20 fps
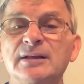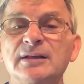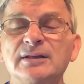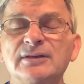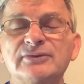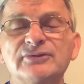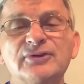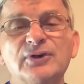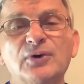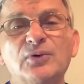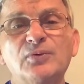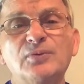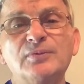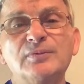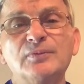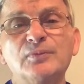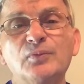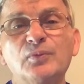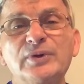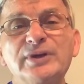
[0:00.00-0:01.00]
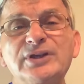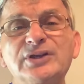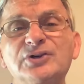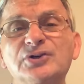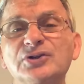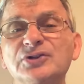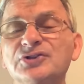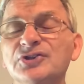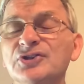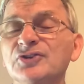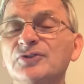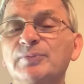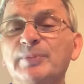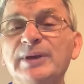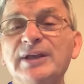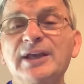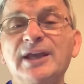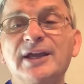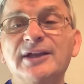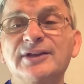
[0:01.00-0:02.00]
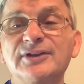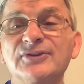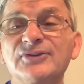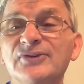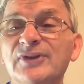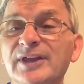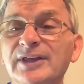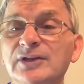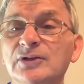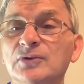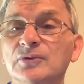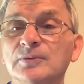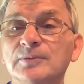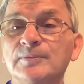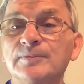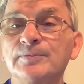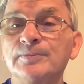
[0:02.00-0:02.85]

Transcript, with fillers: So we could just be in a cycle.